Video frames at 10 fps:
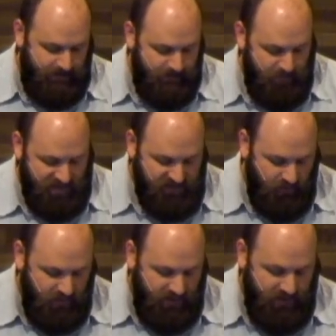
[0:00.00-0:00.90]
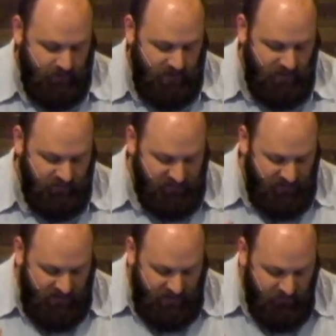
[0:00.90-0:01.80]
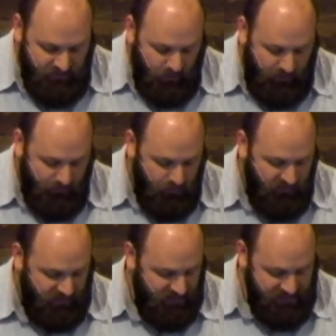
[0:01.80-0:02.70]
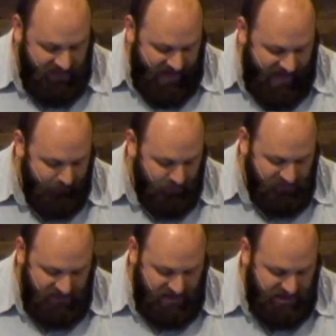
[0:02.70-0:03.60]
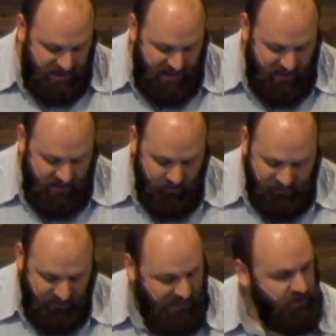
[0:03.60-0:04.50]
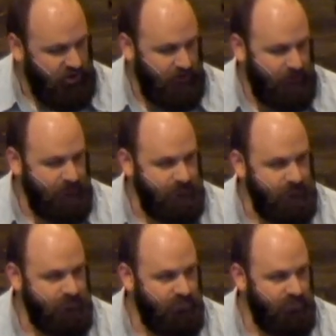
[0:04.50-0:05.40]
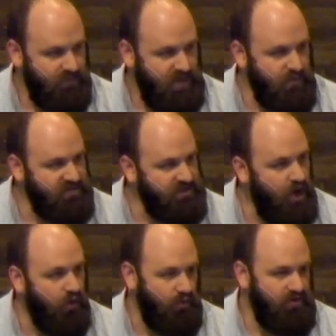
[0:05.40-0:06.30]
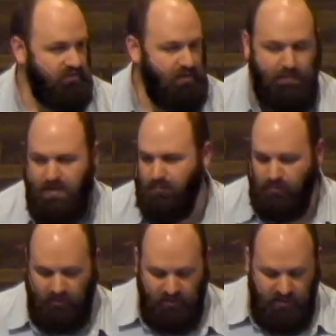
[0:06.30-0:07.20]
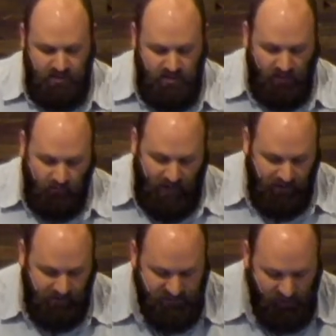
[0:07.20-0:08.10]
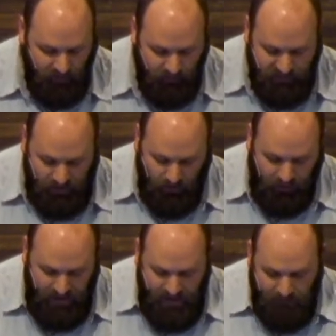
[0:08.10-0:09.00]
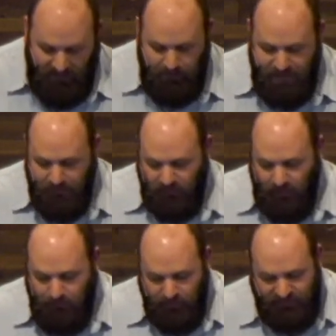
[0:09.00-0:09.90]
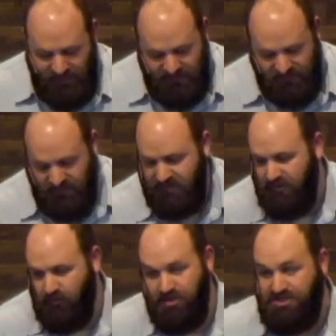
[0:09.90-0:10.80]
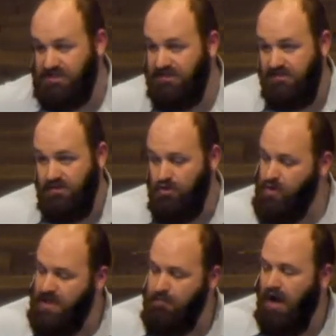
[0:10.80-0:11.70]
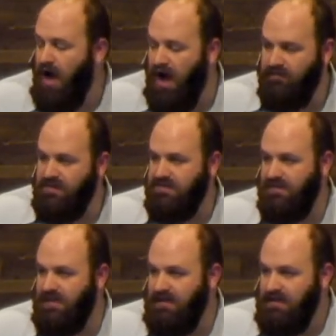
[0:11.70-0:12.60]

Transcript: by stoning him. He was the one approving this. He had prestige. He was a leader. He was known by people around him. Saul was known by the people on both sides of this. The Christians knew him, obviously,